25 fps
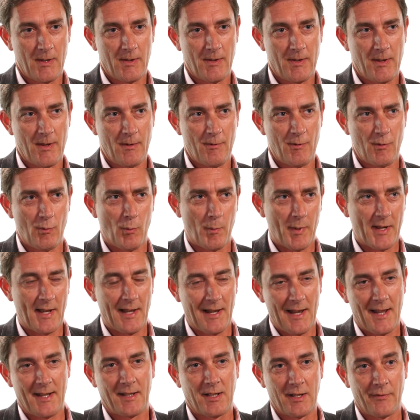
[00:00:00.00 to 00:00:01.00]
there will be a
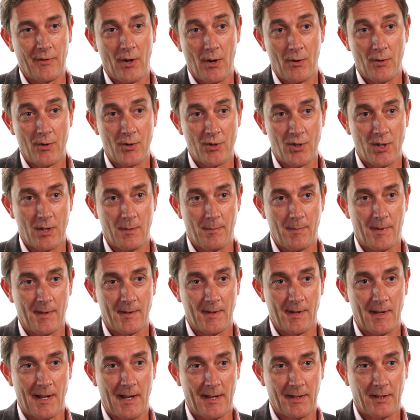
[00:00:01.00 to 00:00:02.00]
lack of ownership and
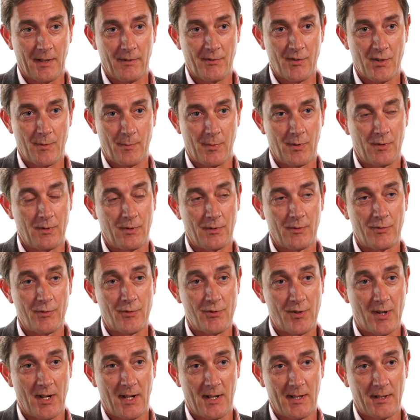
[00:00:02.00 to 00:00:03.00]
a lack of support and
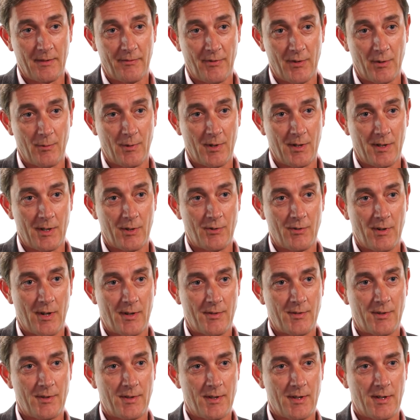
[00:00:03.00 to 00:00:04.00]
drive for the work you're trying
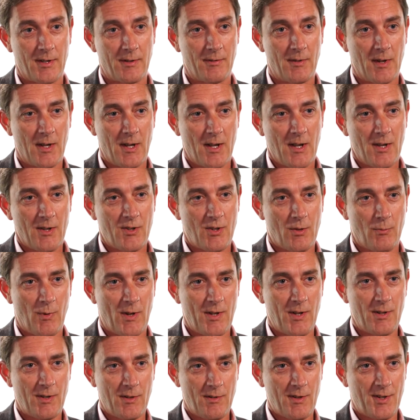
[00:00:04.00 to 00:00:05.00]
to do. So when
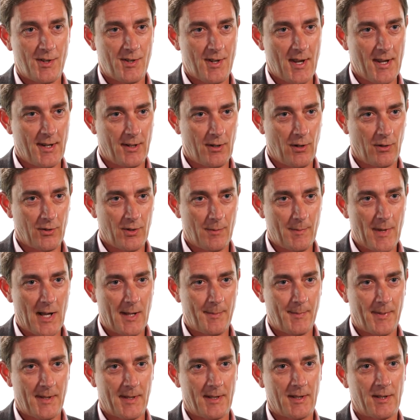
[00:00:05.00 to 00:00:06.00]
you do your stakeholder
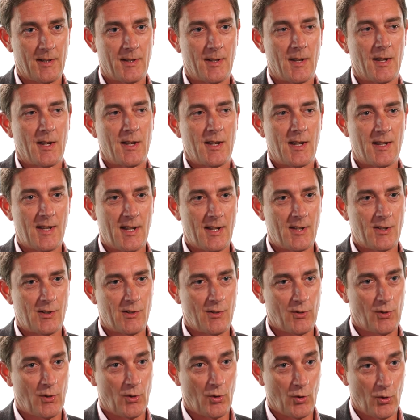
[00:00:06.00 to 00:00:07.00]
mapping, you need to
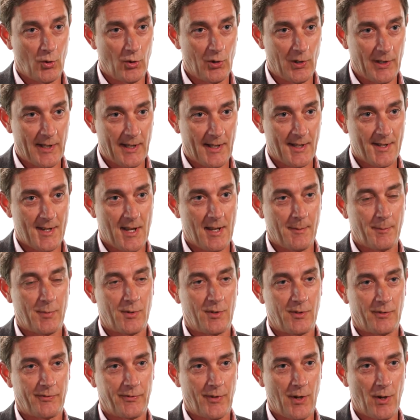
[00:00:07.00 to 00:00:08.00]
look at all the exec
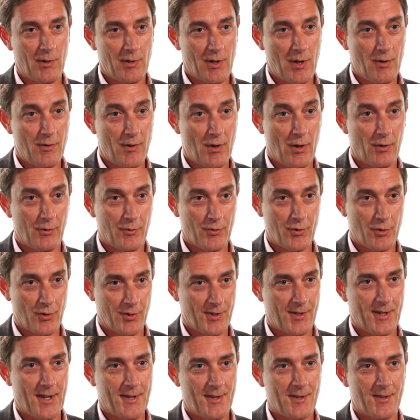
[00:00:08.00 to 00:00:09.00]
portfolio, not
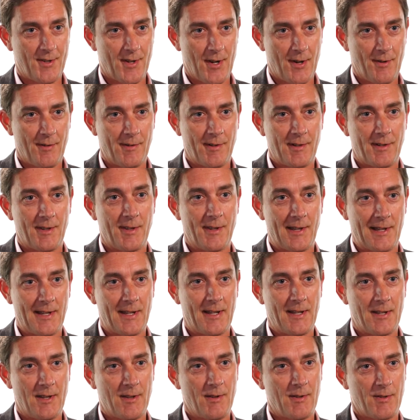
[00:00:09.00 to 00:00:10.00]
just necessarily the
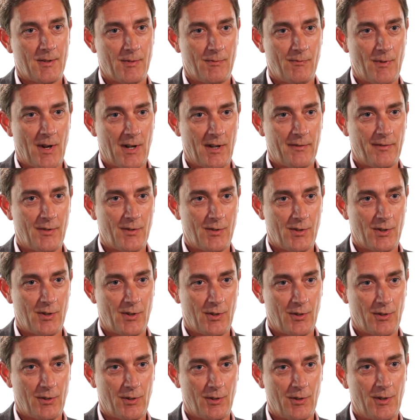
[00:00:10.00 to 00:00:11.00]
leader that's relevant to
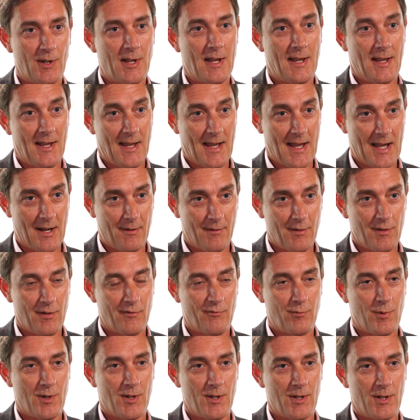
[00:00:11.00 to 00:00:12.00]
your area of
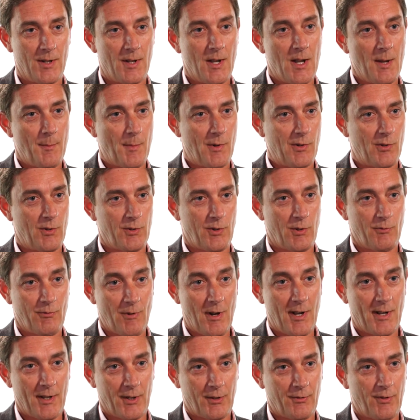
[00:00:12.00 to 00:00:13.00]
work, but look
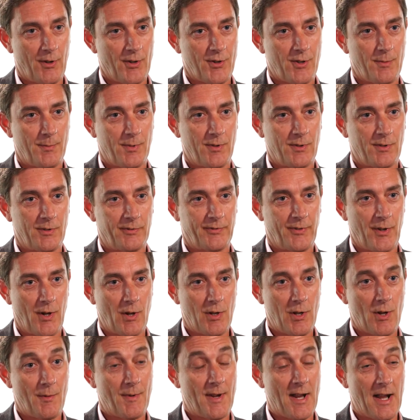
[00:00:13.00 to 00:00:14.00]
right across the
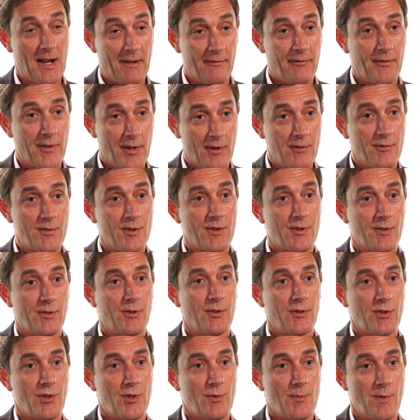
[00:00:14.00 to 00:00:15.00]
portfolio and have those
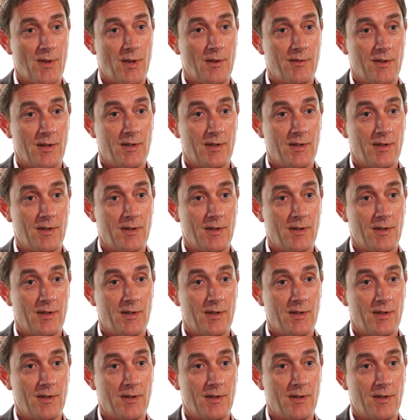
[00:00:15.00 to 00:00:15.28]
discussions with those